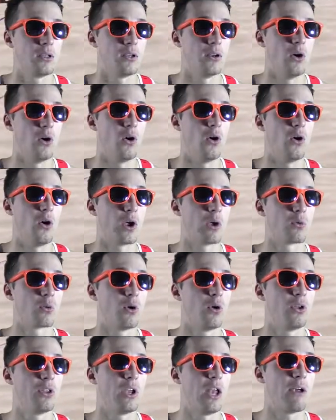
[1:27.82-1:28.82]
Oh, you
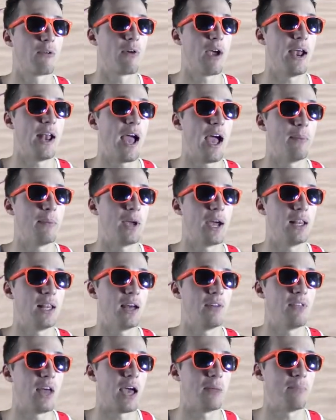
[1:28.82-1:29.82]
rolled it right at me. I
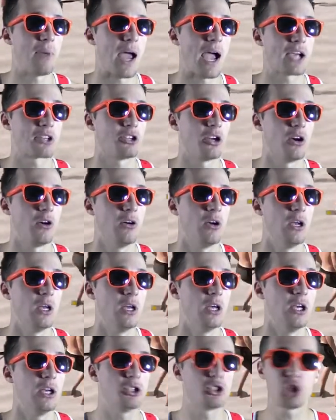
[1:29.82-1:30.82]
love that. Back, Joe.
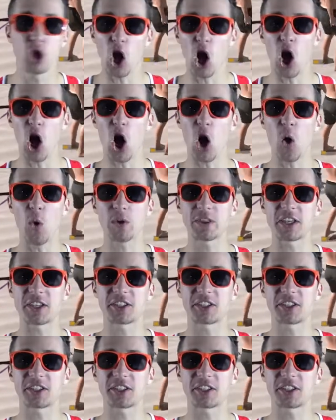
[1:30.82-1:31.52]
Joe with the